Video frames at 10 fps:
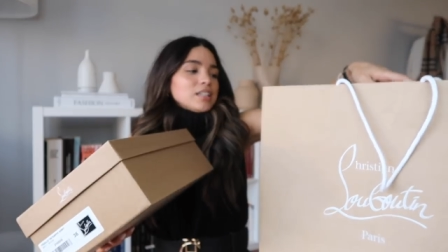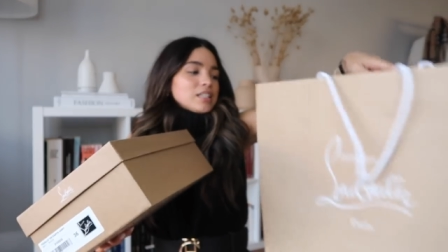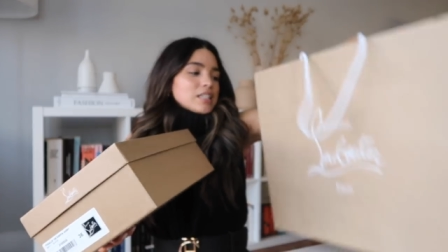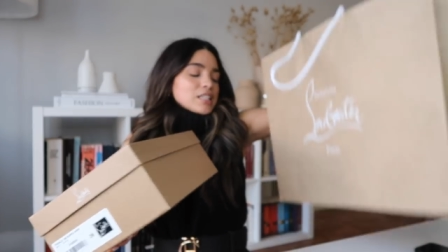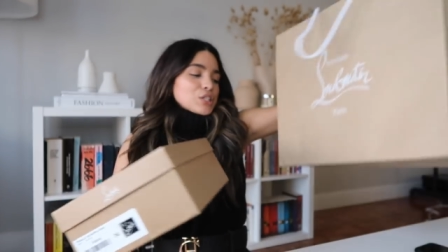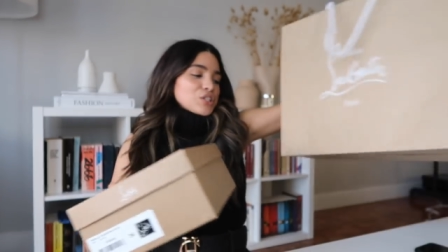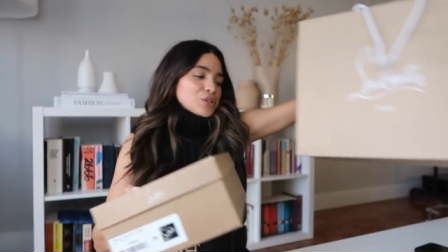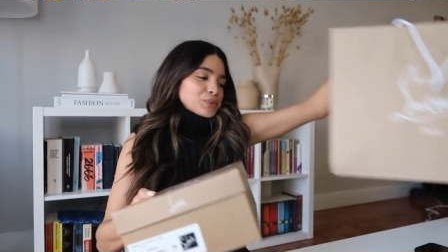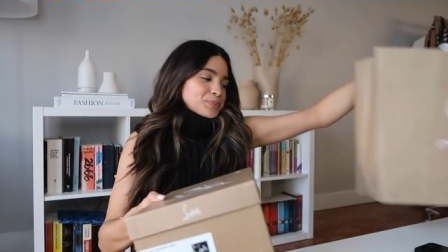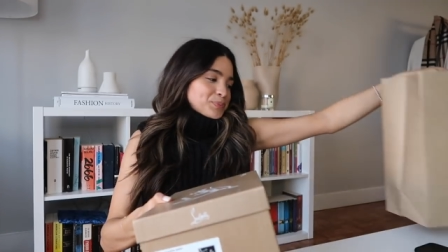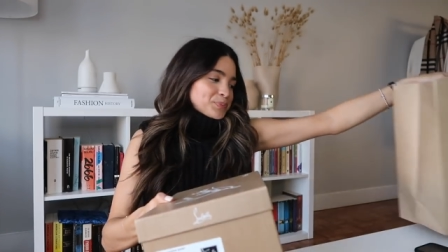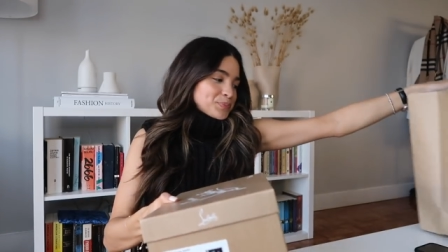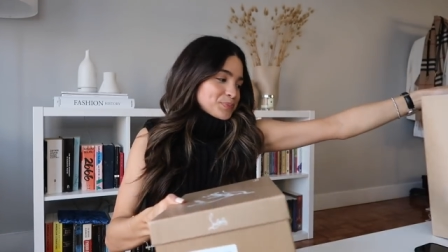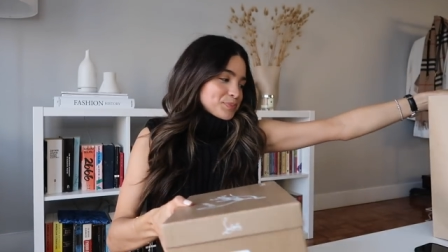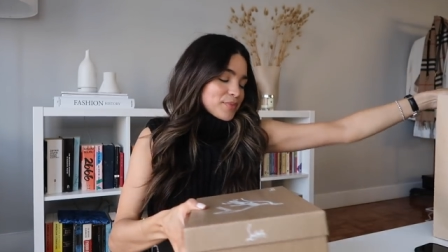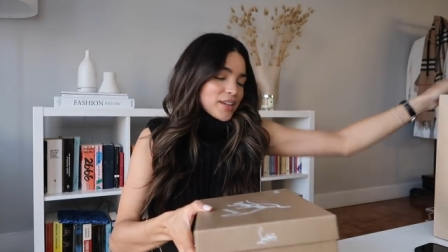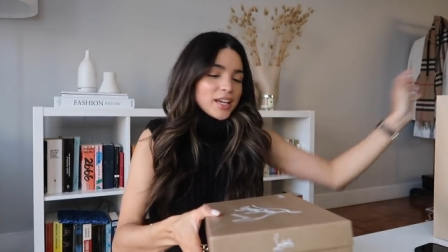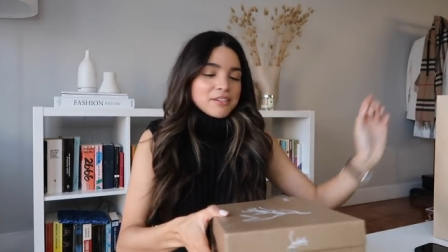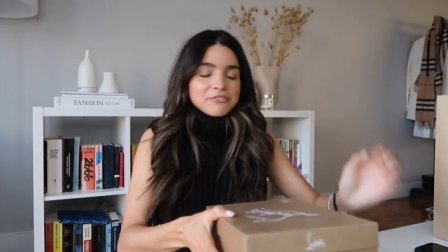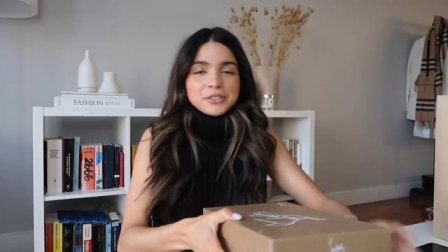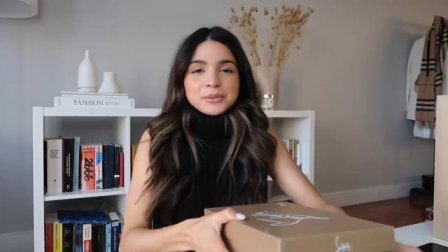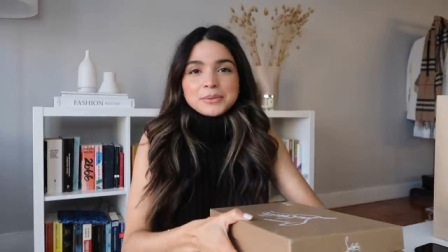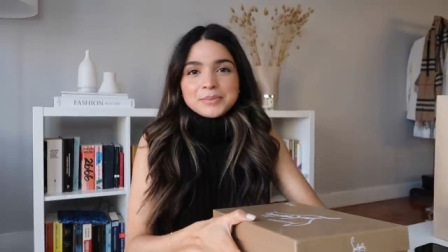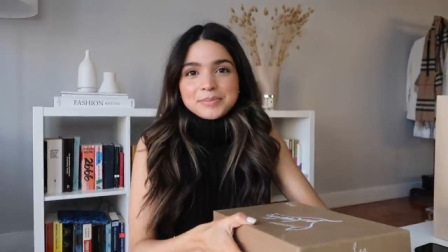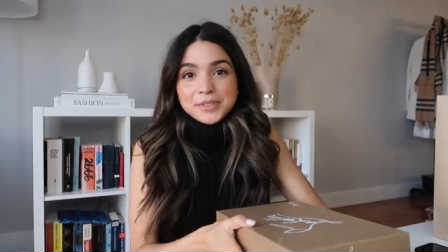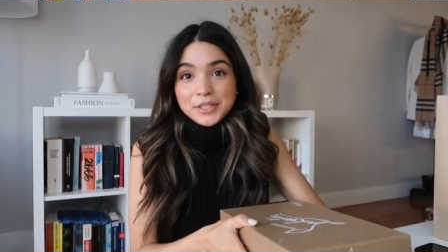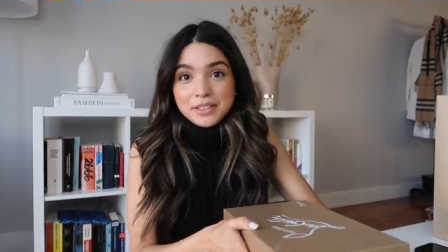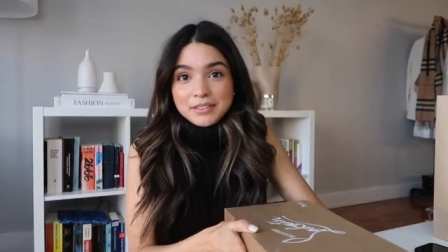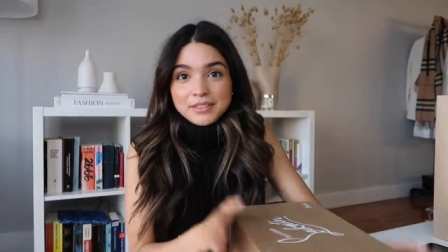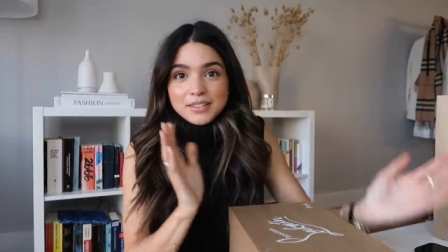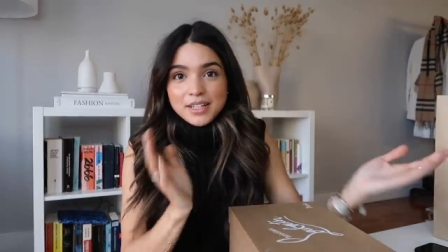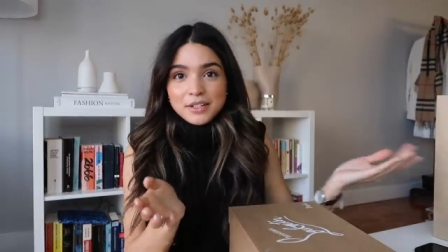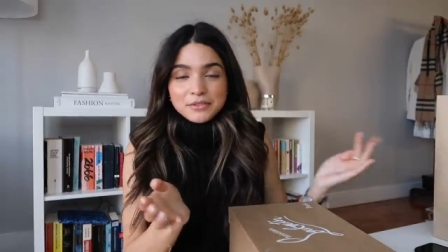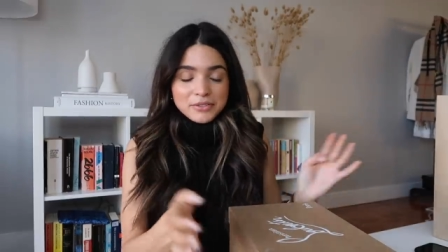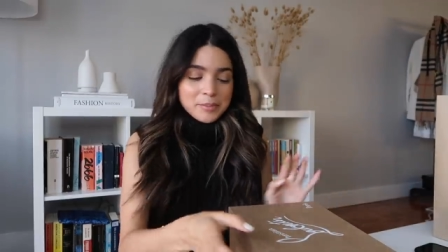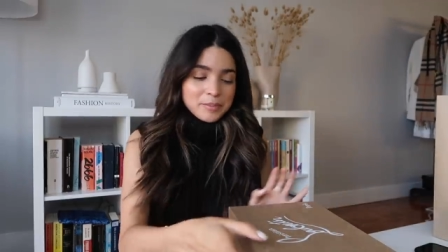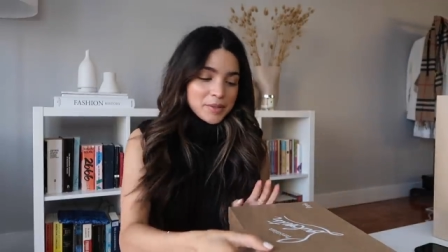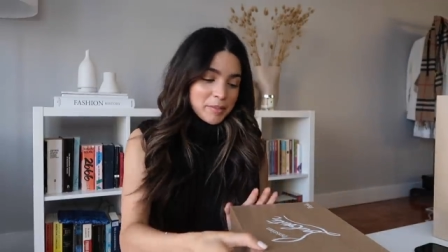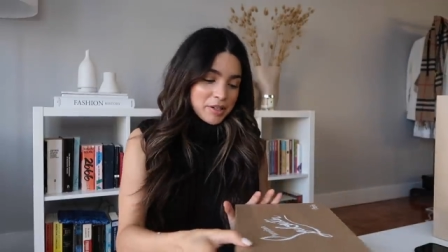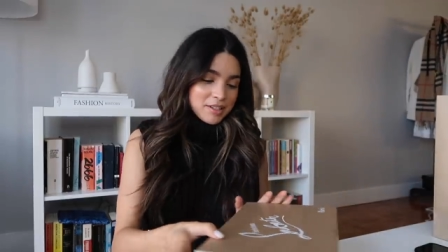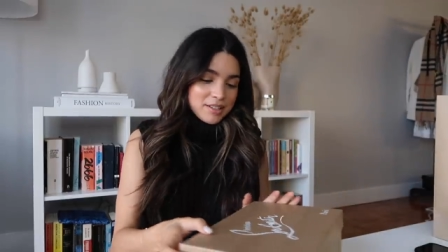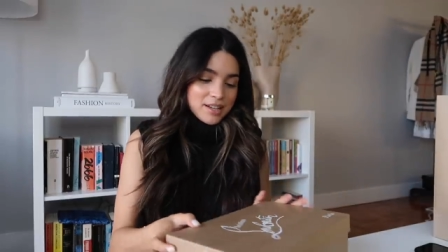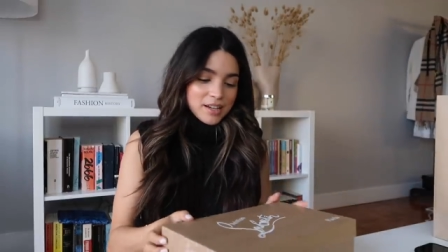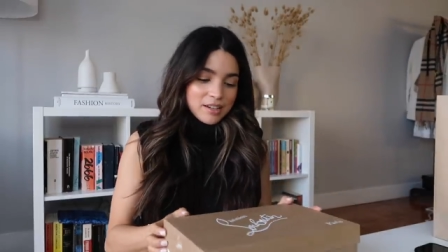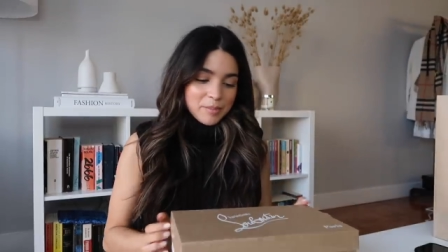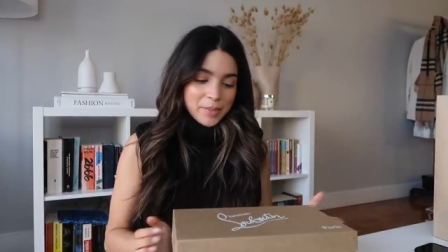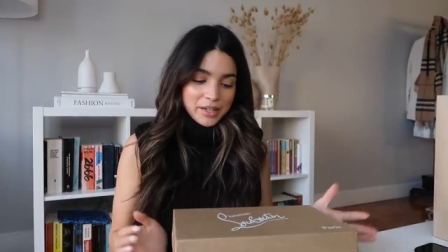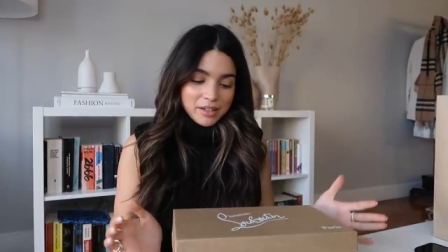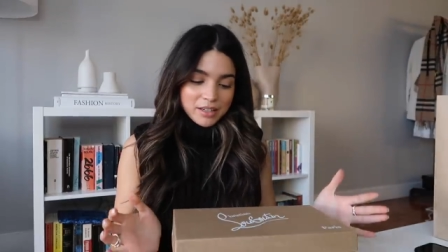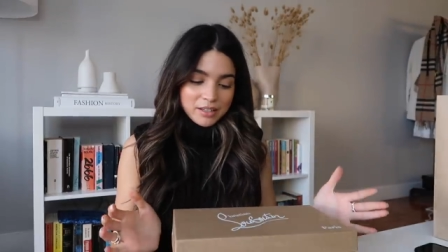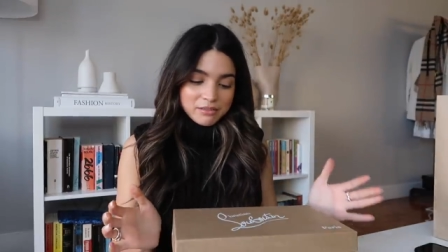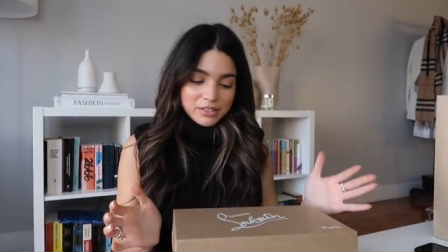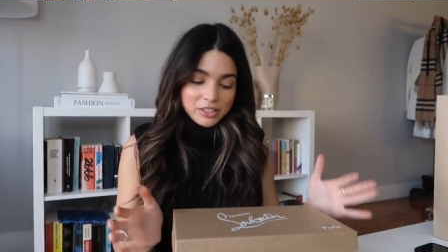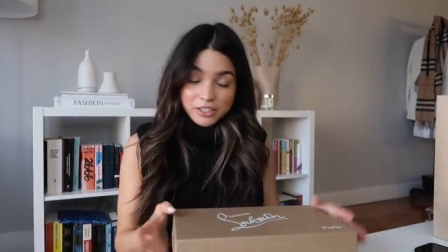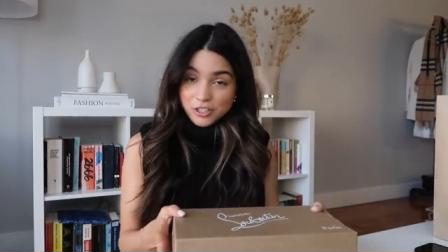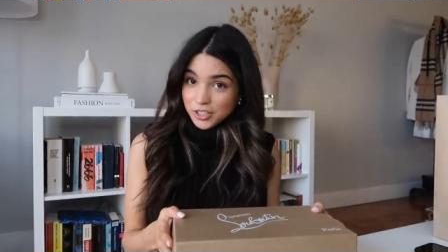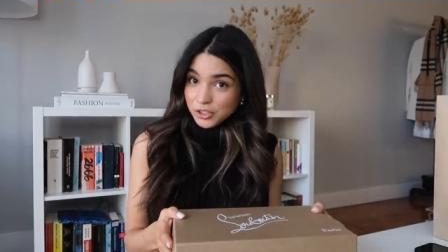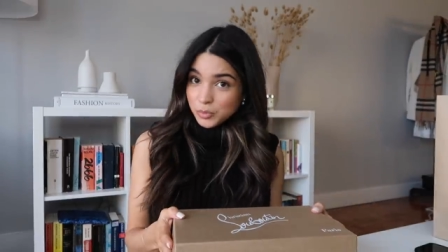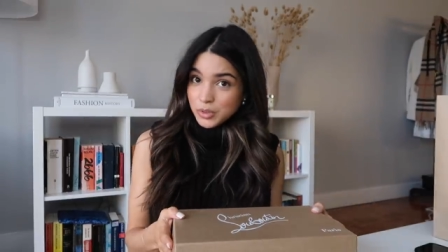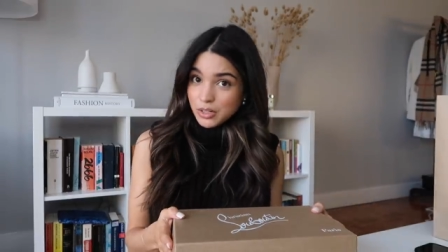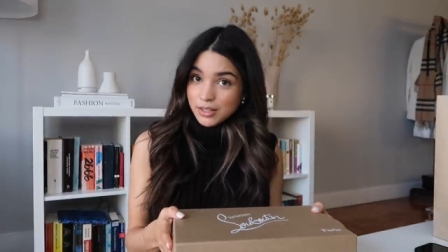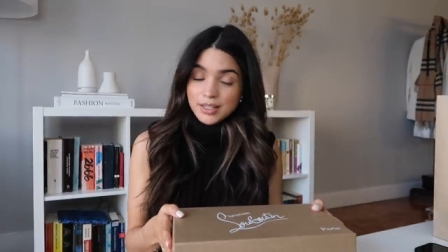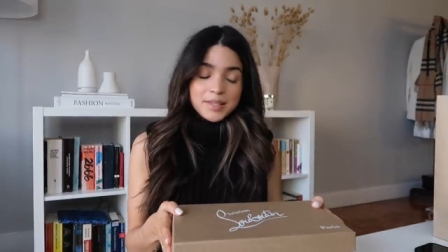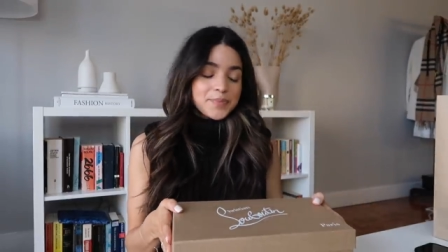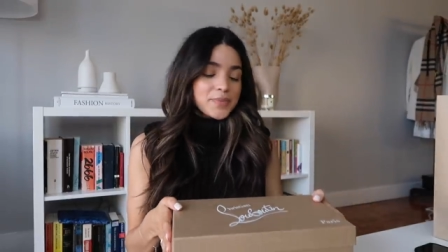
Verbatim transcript: uh, so if you couldn't tell from the box, I got a pair of Christian Louboutins.